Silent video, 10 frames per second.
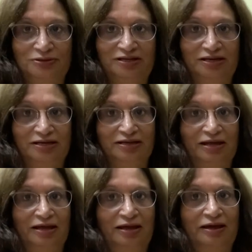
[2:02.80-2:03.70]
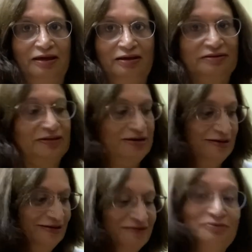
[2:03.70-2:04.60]
heat, and
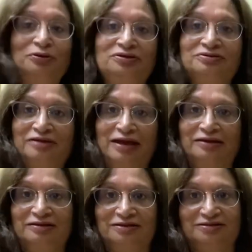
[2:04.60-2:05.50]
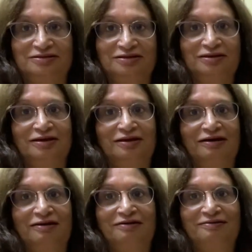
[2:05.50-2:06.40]
then going to grind it
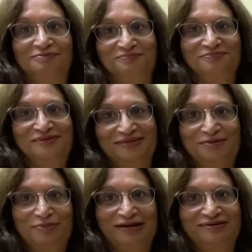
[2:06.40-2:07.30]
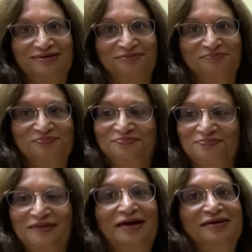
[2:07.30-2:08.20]
in the blender,
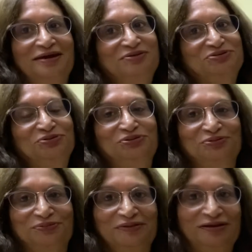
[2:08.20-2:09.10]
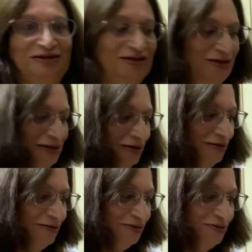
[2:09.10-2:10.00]
and I show you
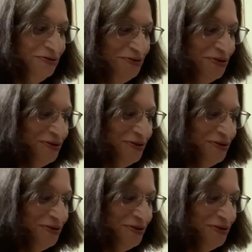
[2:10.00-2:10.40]
the